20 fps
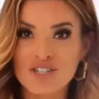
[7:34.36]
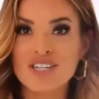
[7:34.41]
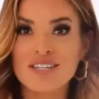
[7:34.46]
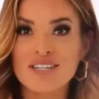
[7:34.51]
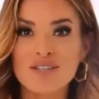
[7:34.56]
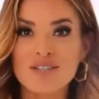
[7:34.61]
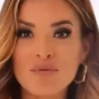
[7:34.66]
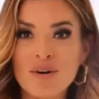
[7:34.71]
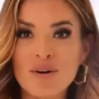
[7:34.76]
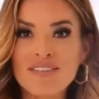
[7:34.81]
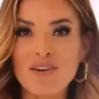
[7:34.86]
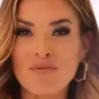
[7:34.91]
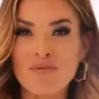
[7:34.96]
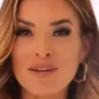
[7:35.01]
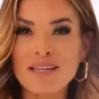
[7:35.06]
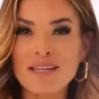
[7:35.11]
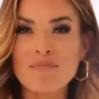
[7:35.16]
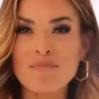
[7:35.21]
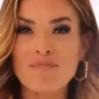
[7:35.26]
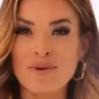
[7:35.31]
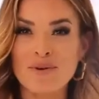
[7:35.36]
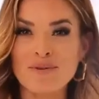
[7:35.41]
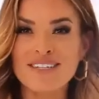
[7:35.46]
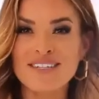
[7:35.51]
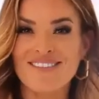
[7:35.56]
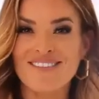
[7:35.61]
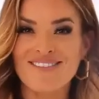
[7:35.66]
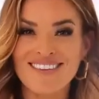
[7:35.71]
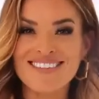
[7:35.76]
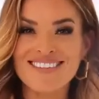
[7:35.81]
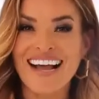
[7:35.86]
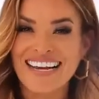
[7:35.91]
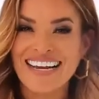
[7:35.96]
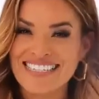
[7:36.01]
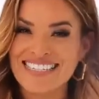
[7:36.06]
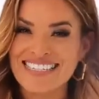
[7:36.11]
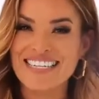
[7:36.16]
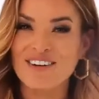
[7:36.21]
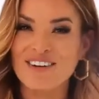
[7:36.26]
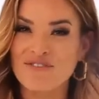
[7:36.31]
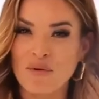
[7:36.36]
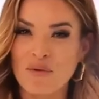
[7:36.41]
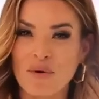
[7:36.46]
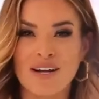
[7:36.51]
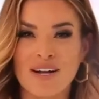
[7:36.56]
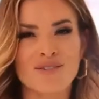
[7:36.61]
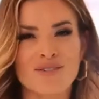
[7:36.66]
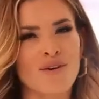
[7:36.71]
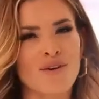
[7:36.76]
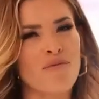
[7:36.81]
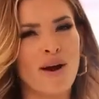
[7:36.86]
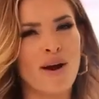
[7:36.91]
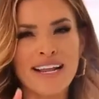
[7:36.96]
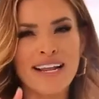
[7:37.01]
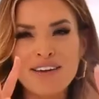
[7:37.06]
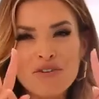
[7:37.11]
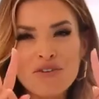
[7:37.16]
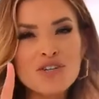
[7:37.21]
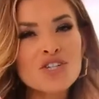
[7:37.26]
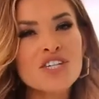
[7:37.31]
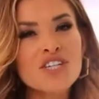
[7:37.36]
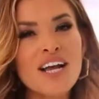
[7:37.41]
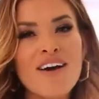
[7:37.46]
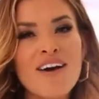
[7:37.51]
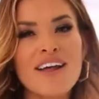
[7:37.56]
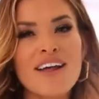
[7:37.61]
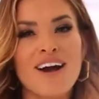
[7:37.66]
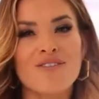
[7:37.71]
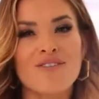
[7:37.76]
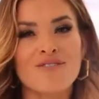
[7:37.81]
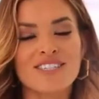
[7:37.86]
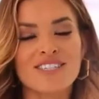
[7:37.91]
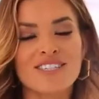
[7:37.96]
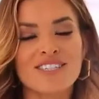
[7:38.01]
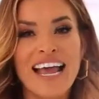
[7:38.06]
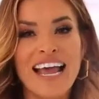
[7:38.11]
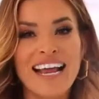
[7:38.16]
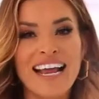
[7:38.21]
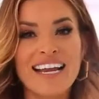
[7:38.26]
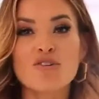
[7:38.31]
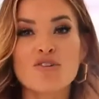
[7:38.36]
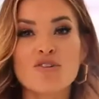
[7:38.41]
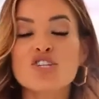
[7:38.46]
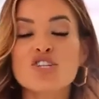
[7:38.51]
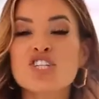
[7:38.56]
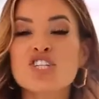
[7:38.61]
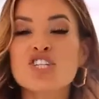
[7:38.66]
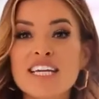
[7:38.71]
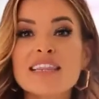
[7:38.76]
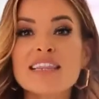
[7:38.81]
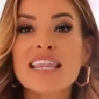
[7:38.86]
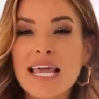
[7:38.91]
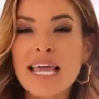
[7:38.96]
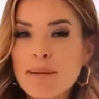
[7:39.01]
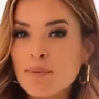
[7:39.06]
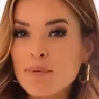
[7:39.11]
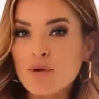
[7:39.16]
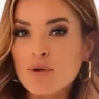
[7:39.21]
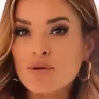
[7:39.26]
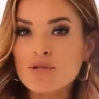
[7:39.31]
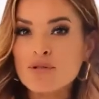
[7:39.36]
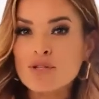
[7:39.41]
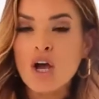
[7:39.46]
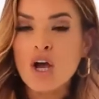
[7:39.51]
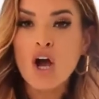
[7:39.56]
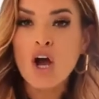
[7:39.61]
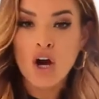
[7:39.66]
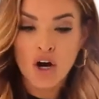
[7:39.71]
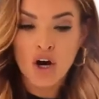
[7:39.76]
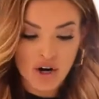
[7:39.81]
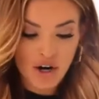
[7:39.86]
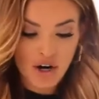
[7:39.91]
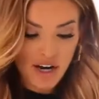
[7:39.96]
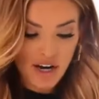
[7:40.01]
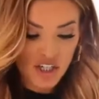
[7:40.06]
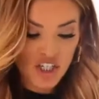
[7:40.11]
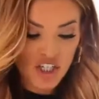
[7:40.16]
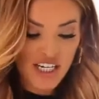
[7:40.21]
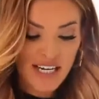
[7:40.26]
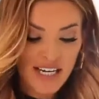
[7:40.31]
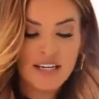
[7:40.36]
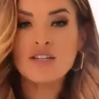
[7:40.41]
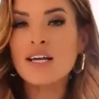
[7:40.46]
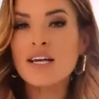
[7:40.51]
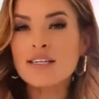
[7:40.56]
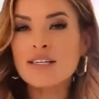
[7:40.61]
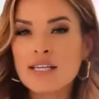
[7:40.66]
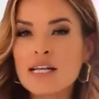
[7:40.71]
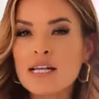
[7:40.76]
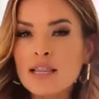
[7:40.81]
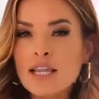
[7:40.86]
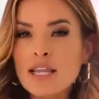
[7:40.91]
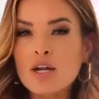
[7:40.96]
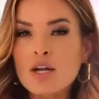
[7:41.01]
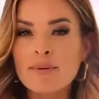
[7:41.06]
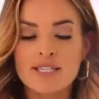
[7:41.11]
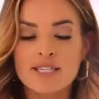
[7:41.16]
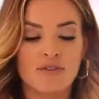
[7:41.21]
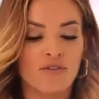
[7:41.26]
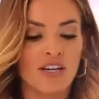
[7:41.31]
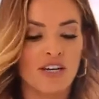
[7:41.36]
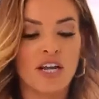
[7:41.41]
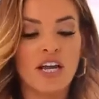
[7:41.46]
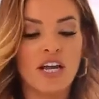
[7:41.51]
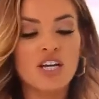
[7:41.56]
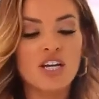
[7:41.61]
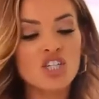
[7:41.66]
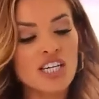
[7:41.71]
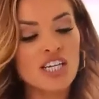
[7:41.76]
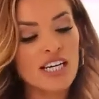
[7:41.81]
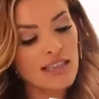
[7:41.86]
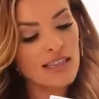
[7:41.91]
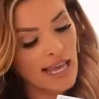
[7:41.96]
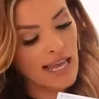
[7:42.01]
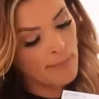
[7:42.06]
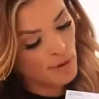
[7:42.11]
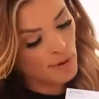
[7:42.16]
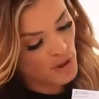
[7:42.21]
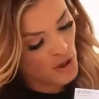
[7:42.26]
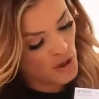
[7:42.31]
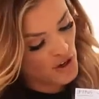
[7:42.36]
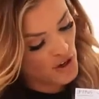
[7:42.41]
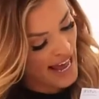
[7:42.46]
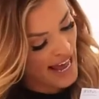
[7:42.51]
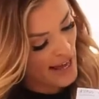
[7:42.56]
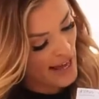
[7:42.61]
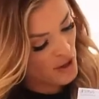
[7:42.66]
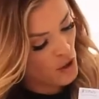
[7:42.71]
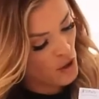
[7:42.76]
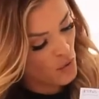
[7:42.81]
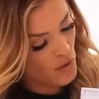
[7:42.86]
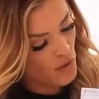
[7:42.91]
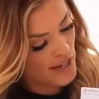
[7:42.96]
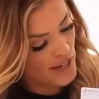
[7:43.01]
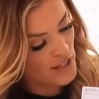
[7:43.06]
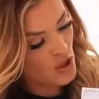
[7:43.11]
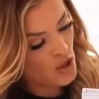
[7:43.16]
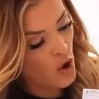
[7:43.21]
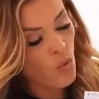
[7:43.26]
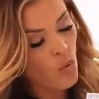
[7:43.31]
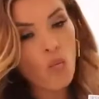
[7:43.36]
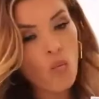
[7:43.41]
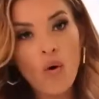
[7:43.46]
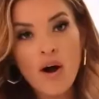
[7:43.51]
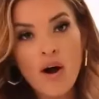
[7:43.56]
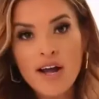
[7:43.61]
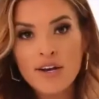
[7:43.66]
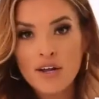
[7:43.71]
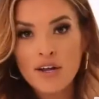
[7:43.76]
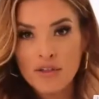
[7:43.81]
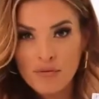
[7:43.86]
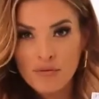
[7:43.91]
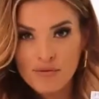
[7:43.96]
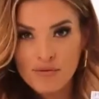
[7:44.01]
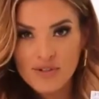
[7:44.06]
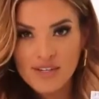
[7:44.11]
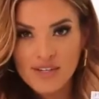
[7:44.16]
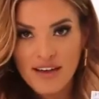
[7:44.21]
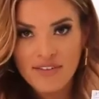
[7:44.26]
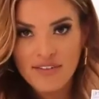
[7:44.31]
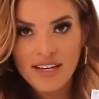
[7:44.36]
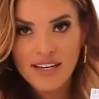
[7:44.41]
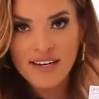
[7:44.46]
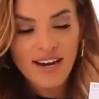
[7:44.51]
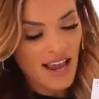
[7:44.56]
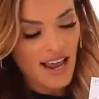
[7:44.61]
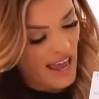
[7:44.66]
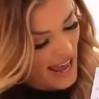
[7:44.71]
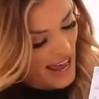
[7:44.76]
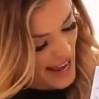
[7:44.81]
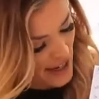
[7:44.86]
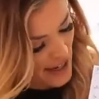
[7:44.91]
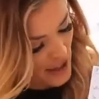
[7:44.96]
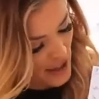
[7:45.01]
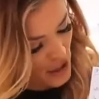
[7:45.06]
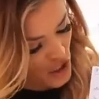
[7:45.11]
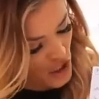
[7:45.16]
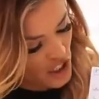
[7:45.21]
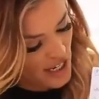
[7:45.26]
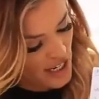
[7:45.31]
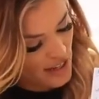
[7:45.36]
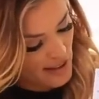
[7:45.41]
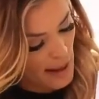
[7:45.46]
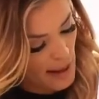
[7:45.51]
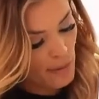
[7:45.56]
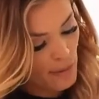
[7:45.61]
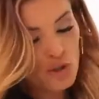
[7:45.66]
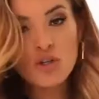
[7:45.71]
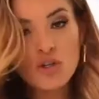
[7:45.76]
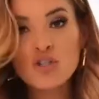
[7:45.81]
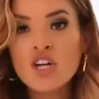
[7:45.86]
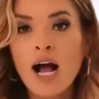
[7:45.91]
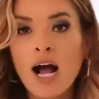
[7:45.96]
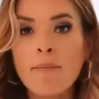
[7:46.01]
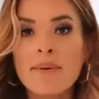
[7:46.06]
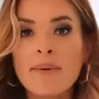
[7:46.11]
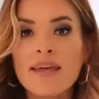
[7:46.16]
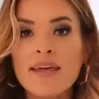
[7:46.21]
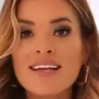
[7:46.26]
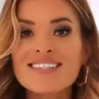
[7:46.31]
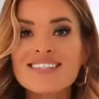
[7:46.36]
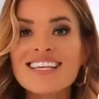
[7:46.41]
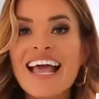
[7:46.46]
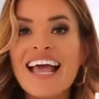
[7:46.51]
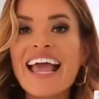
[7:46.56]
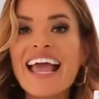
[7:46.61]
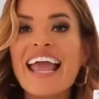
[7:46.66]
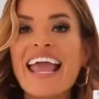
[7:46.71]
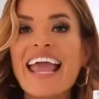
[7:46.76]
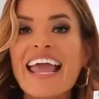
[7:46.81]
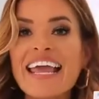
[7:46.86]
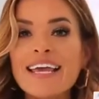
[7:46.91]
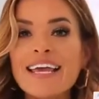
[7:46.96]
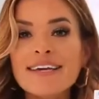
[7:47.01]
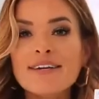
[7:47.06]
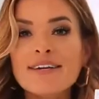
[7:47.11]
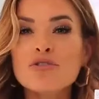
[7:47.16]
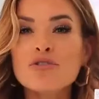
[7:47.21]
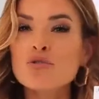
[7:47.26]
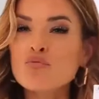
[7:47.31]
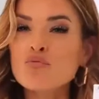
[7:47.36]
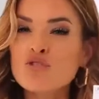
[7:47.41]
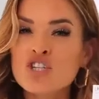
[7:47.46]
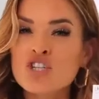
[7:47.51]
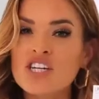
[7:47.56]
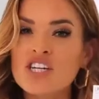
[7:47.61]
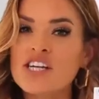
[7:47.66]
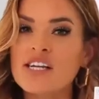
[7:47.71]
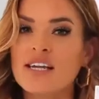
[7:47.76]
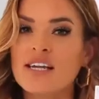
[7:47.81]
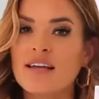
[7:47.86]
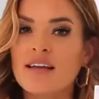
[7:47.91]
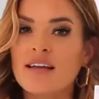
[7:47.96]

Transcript: she's the one that really broke down this idea for us. So I want to give her a shout out. Now, she does it a little bit different. She labels her categories 1 through 7, and she labels her topics A through G.